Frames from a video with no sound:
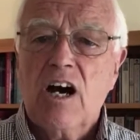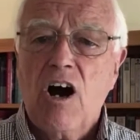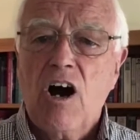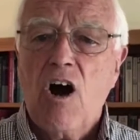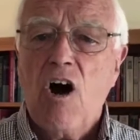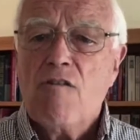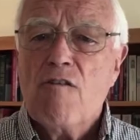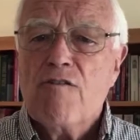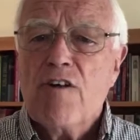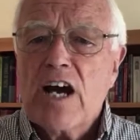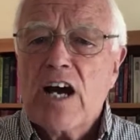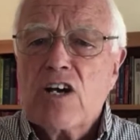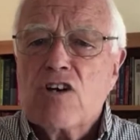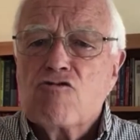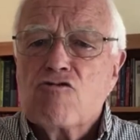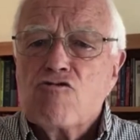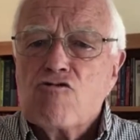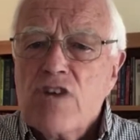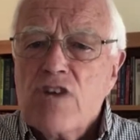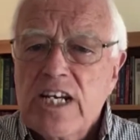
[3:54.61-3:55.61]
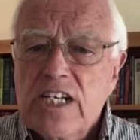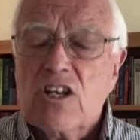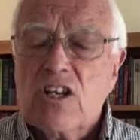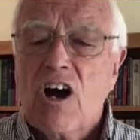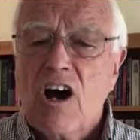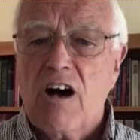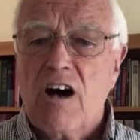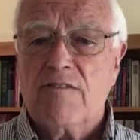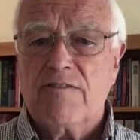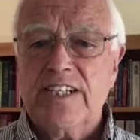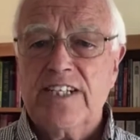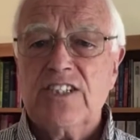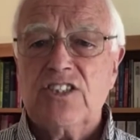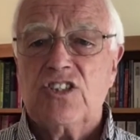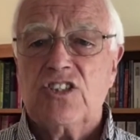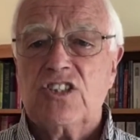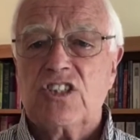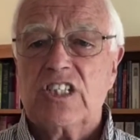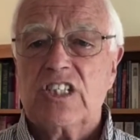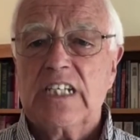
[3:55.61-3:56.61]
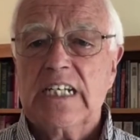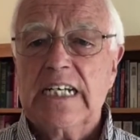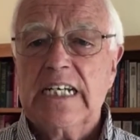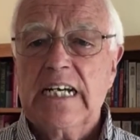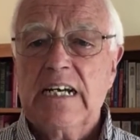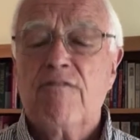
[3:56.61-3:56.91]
of great harvests,